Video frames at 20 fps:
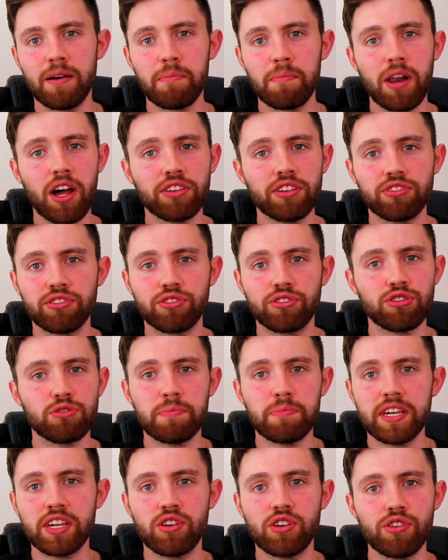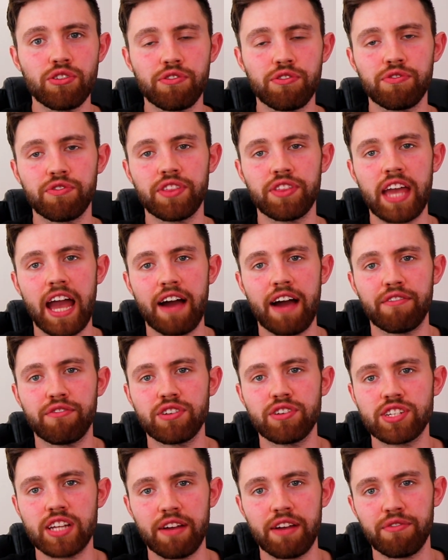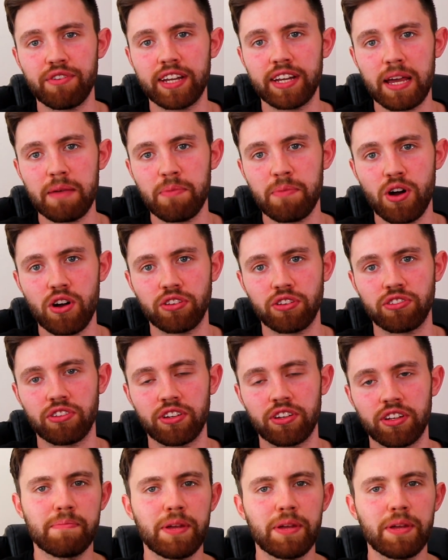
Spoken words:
plus just be good for the average everyday person.